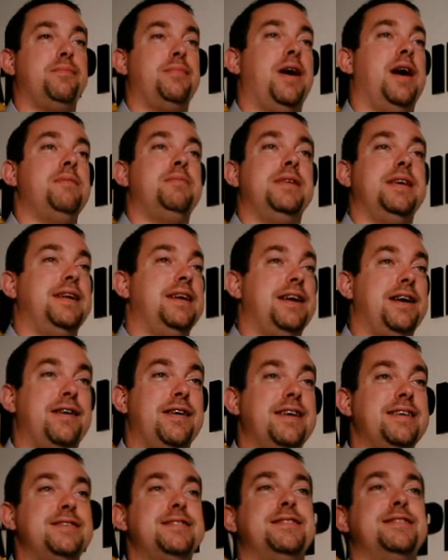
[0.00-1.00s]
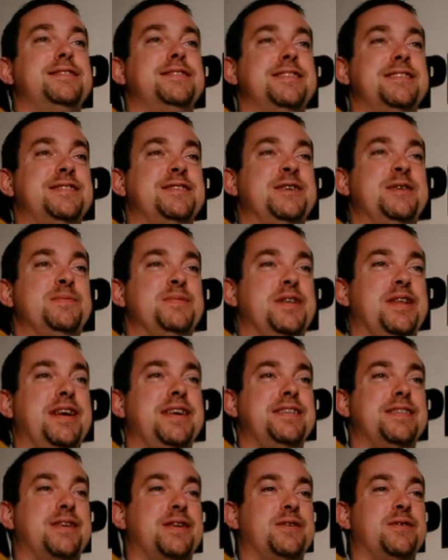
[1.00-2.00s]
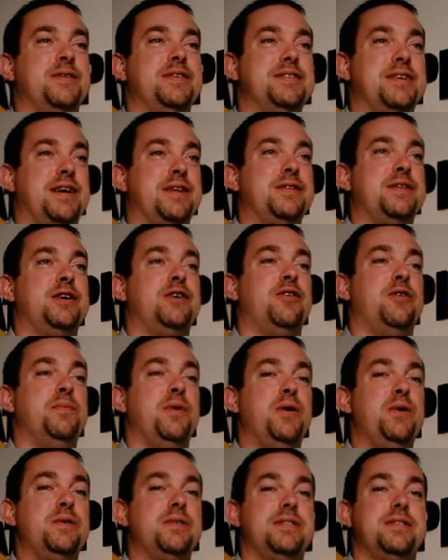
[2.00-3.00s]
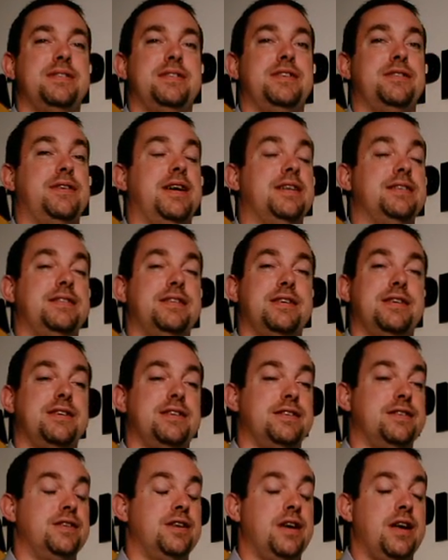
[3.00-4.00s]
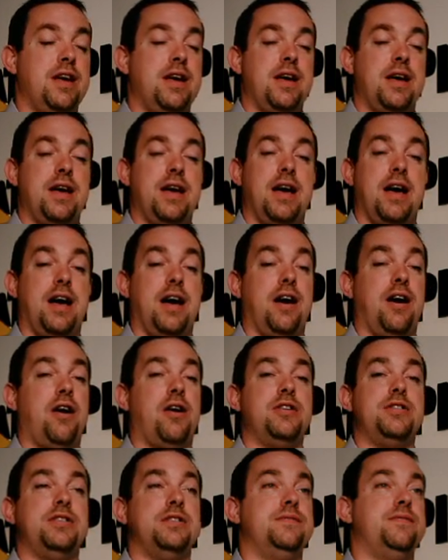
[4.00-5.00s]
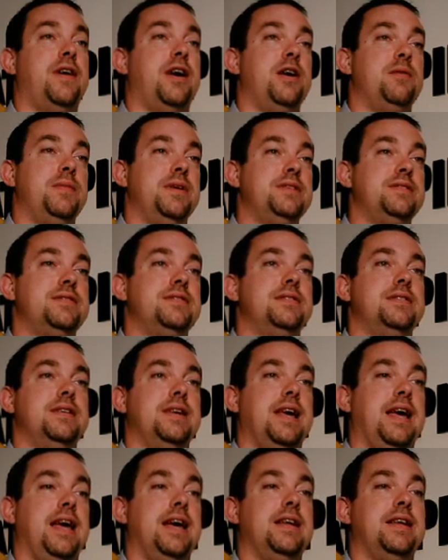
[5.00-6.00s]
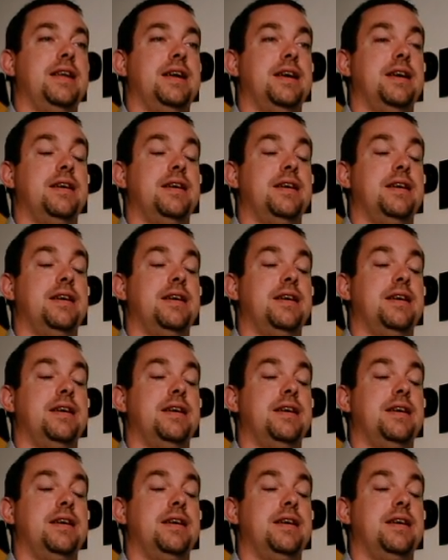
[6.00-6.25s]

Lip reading: populated areas, it seems like. They're always out there remote. They're out there in harsh environments, and